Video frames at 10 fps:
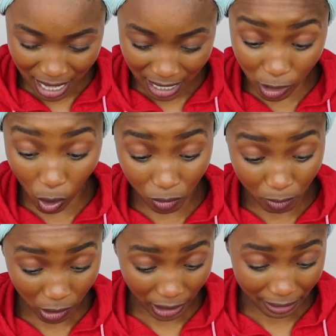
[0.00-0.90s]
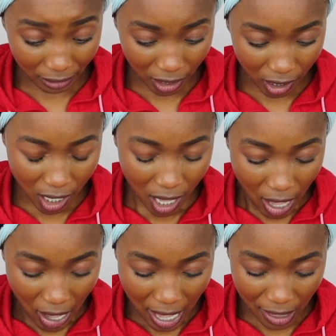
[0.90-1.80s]
It's oat milk, I think.
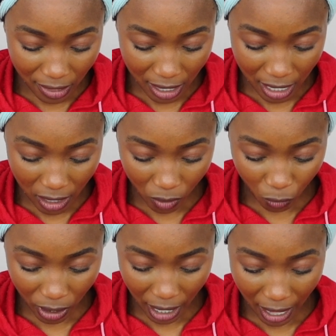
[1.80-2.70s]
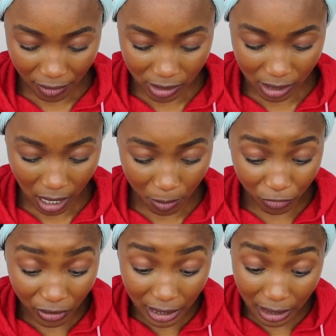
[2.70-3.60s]
And then we have some
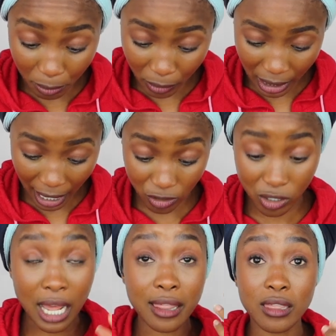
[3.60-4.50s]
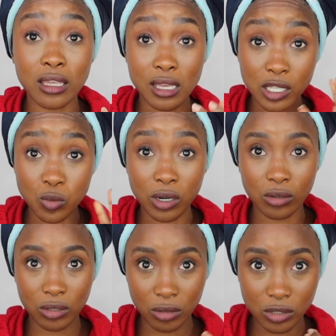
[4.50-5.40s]
vanilla bean extract. I think that's what
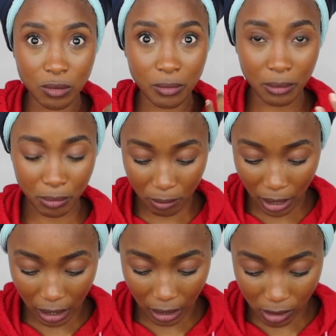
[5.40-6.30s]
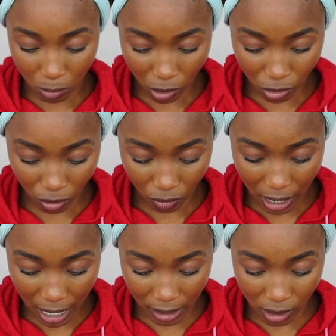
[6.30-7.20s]
could also be making it smell so
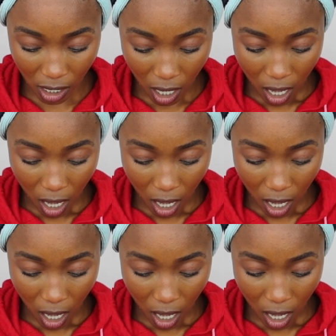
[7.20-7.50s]
nice.